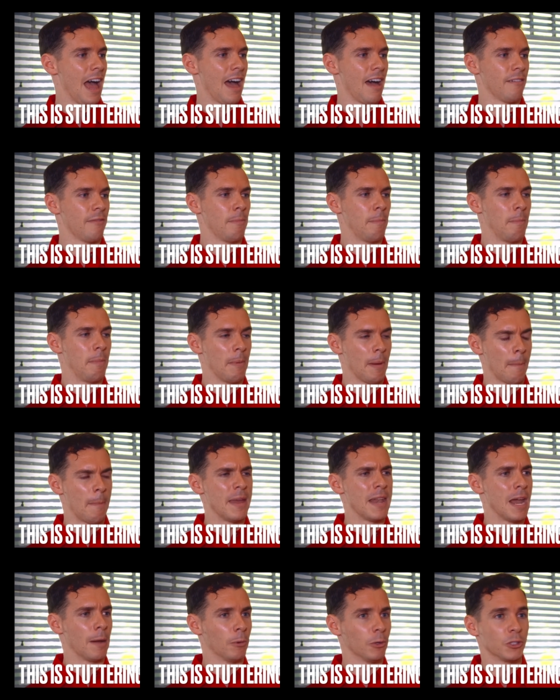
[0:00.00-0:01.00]

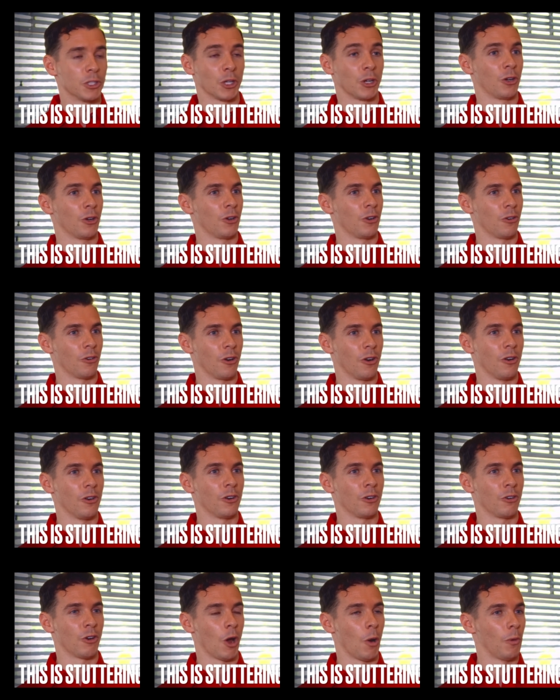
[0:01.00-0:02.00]
have been able to
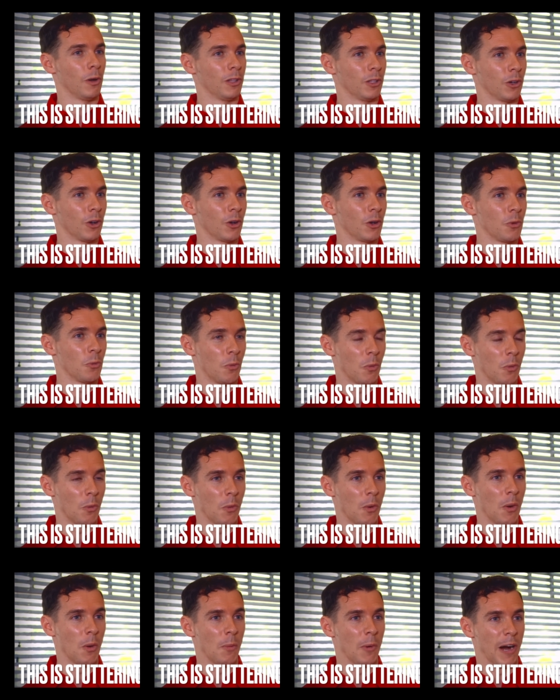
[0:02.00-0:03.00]
grow and learn
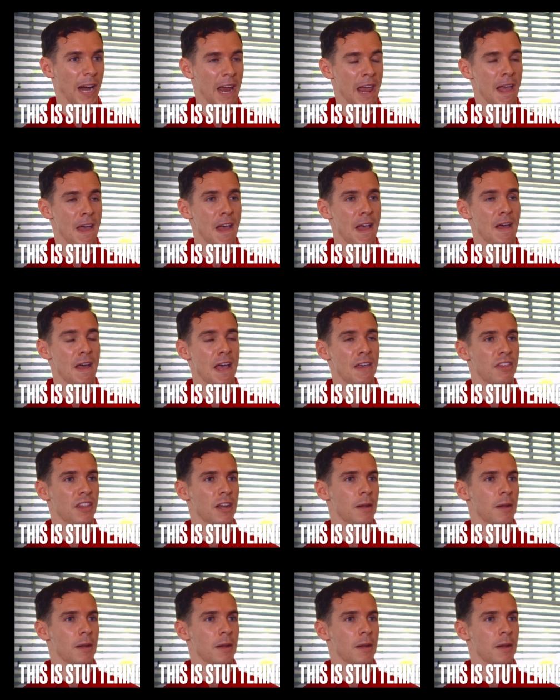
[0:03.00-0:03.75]
with an